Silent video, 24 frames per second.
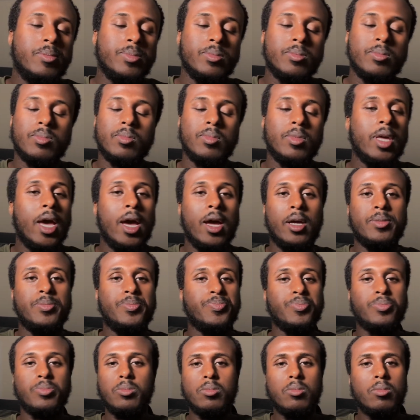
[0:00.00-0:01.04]
Yeah,
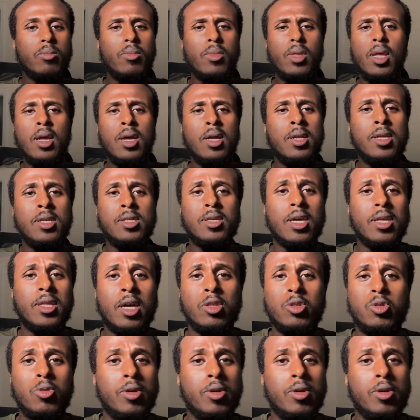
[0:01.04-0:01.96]
let's get down to